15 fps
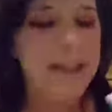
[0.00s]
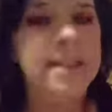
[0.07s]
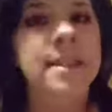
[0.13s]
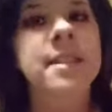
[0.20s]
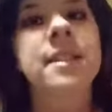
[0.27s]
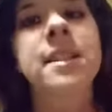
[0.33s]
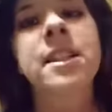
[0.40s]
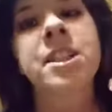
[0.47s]
It's
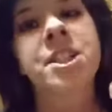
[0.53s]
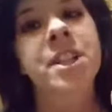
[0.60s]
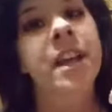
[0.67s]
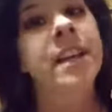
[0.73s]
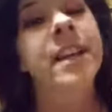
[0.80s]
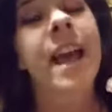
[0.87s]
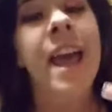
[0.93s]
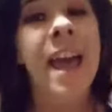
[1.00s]
in the
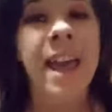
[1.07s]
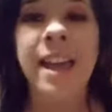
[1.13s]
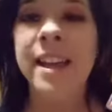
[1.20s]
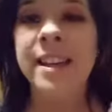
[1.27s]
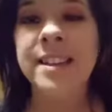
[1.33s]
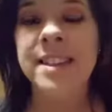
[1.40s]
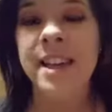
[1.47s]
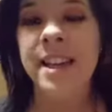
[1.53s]
shade
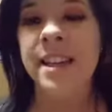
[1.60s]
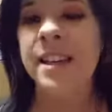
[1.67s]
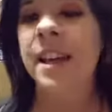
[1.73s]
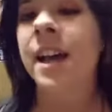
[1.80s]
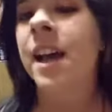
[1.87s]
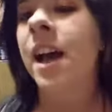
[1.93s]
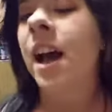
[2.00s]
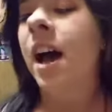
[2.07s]
Hang 10.
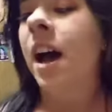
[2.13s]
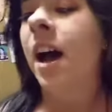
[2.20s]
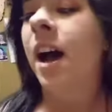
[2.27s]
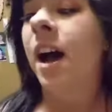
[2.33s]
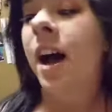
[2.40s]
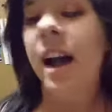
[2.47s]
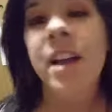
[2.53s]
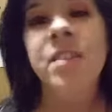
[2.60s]

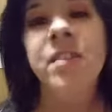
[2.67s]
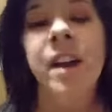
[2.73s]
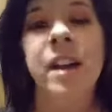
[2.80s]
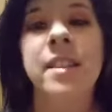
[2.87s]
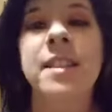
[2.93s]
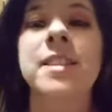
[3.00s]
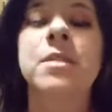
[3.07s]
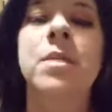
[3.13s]
I
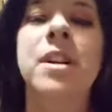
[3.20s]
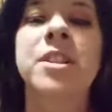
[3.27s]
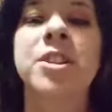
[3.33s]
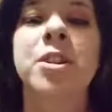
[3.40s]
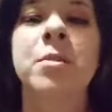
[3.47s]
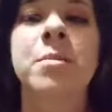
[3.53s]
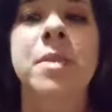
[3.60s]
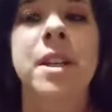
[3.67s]
find this one
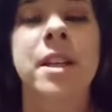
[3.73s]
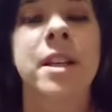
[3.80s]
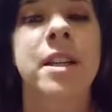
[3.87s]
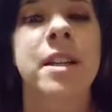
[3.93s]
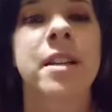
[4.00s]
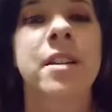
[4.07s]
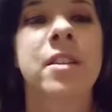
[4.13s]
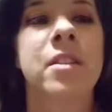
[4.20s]
to
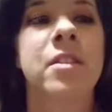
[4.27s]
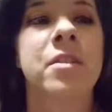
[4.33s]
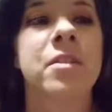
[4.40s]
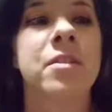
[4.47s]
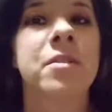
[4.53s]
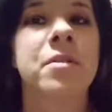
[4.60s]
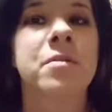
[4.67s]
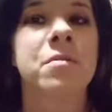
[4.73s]
be
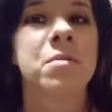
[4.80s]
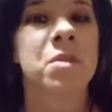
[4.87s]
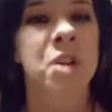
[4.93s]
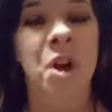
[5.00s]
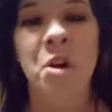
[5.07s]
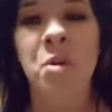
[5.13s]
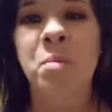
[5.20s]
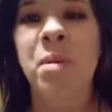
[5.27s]

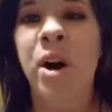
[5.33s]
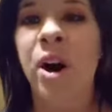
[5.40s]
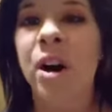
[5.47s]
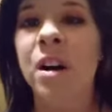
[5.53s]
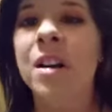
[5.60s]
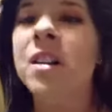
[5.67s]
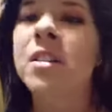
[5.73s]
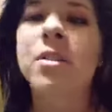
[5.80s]
low
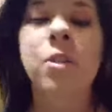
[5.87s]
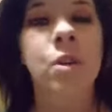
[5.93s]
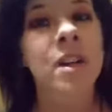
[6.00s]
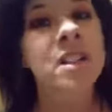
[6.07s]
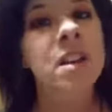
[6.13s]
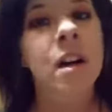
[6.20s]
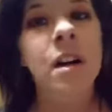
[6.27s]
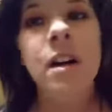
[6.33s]
par for
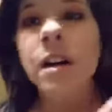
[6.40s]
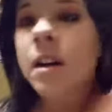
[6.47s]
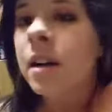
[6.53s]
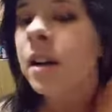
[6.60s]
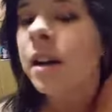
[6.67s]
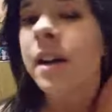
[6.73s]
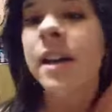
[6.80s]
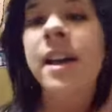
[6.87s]
Tarte.
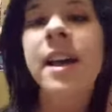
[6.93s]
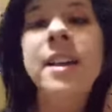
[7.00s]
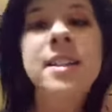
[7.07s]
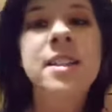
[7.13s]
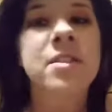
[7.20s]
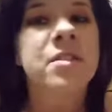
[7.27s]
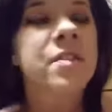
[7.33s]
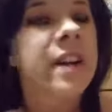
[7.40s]

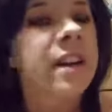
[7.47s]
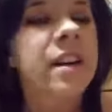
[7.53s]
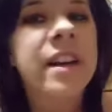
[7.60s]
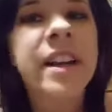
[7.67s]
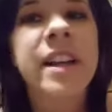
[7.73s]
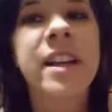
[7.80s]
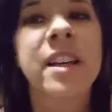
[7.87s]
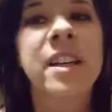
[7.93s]
It's very
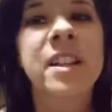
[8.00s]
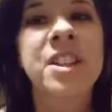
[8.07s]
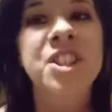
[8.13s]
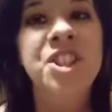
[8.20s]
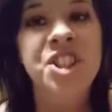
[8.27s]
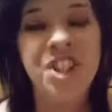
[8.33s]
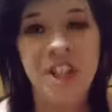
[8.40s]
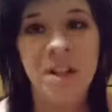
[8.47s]

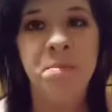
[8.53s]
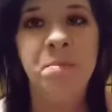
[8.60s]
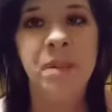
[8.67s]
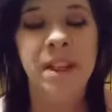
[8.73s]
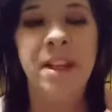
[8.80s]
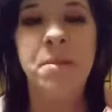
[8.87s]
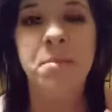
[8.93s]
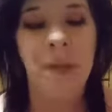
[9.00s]

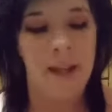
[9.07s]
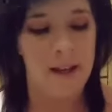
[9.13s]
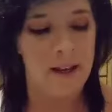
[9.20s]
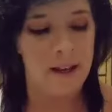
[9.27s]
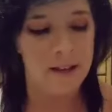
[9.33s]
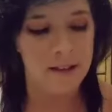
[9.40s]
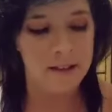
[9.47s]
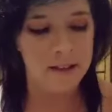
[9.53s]
cheaply
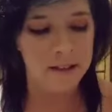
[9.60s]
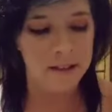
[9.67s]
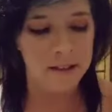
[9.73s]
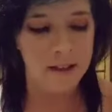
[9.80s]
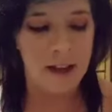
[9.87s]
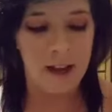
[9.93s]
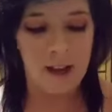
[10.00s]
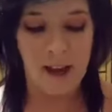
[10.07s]
made,
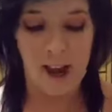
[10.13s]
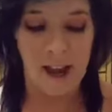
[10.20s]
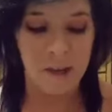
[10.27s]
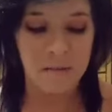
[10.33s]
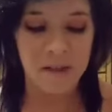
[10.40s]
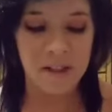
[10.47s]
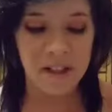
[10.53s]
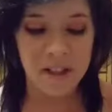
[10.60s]
I
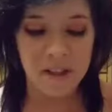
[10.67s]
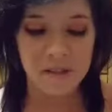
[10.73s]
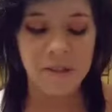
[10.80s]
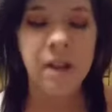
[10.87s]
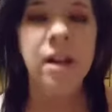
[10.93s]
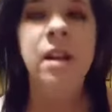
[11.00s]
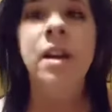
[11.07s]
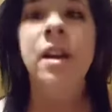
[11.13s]
believe.
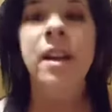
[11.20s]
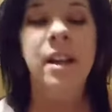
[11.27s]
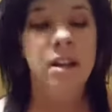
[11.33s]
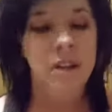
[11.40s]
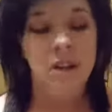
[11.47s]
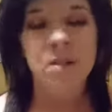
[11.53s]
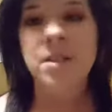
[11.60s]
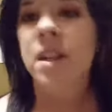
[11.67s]
It
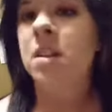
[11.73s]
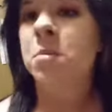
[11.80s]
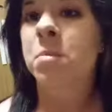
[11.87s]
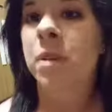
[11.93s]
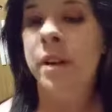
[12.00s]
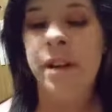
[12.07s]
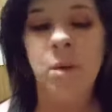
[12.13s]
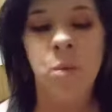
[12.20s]
goes on
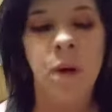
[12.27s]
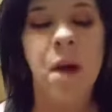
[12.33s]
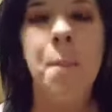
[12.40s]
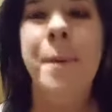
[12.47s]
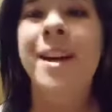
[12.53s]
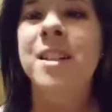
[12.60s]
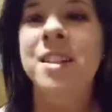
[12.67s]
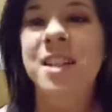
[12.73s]
pretty well,
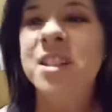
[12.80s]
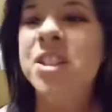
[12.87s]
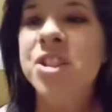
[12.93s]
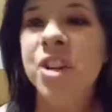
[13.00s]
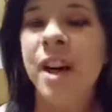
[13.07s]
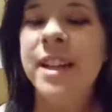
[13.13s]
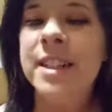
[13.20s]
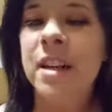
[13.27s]
but it doesn't
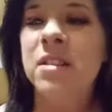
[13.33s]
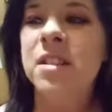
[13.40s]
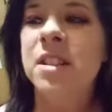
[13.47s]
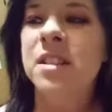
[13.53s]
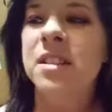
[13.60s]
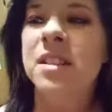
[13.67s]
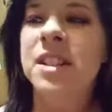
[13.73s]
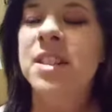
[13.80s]
dry down.
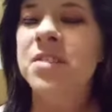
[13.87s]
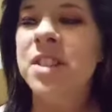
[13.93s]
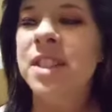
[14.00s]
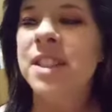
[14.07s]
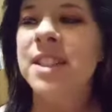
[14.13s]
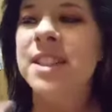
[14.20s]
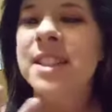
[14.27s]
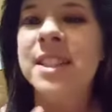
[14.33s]
It leaves
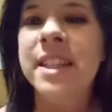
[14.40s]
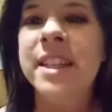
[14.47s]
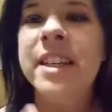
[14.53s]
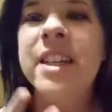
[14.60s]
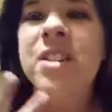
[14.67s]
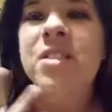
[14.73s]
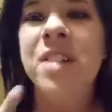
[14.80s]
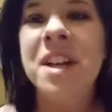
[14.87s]
like a
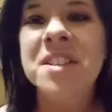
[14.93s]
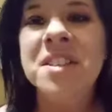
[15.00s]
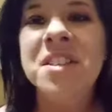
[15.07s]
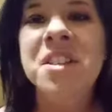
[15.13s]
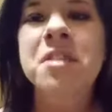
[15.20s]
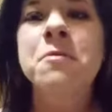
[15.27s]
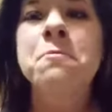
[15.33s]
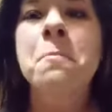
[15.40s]
sticky
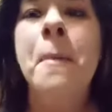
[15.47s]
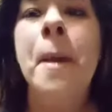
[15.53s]
residue